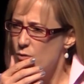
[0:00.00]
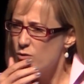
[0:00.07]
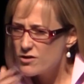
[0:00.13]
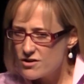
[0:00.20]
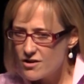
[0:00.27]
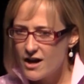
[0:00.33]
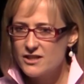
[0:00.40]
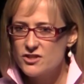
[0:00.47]
we're
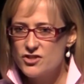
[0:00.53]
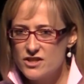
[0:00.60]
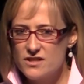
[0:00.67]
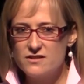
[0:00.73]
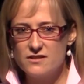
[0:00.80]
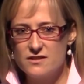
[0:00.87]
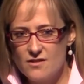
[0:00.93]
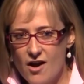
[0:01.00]
not
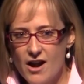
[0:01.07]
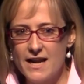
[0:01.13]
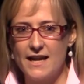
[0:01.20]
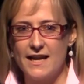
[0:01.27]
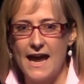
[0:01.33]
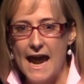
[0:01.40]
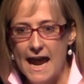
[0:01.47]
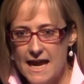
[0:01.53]
just
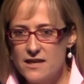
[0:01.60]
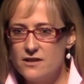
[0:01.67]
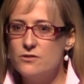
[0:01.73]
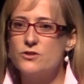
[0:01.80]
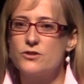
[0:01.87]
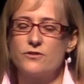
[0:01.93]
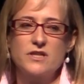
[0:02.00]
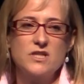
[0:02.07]
designing a
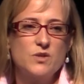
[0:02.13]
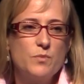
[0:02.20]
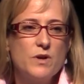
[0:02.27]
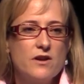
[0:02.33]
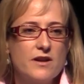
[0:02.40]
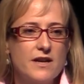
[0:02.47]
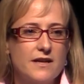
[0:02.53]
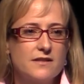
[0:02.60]
user
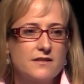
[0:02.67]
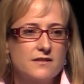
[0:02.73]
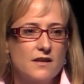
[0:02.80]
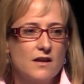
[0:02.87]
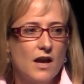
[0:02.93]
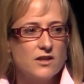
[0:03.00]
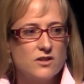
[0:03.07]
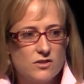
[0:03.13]
experience
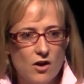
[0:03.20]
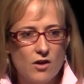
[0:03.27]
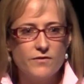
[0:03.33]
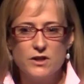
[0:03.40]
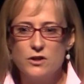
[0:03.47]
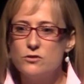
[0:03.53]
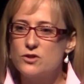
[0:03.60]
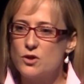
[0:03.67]
and
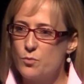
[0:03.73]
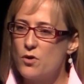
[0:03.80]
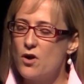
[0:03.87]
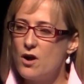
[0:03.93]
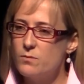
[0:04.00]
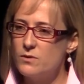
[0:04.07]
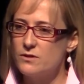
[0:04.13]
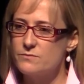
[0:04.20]
solving user
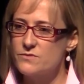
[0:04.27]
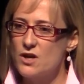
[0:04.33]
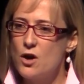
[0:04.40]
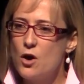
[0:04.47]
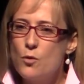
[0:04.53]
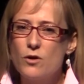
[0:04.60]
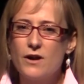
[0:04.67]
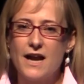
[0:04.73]
problems,
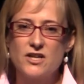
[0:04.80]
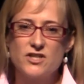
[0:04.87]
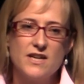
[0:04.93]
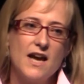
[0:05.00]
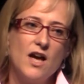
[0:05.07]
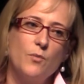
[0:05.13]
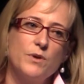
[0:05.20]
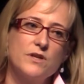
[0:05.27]
we're actually
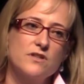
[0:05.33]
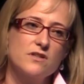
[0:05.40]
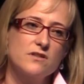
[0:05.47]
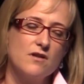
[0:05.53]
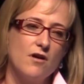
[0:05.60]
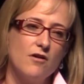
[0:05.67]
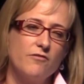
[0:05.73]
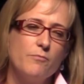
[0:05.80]
helping to
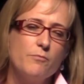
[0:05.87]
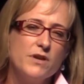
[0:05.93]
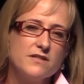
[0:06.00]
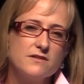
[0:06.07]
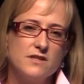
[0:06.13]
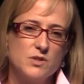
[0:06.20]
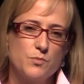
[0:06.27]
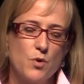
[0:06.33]
solve
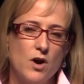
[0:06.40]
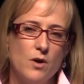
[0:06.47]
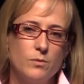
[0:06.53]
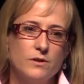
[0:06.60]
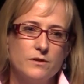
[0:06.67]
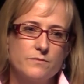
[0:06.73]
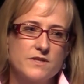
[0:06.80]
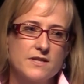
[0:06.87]
business
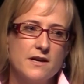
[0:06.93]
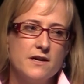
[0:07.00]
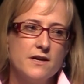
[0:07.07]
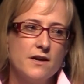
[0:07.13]
problems.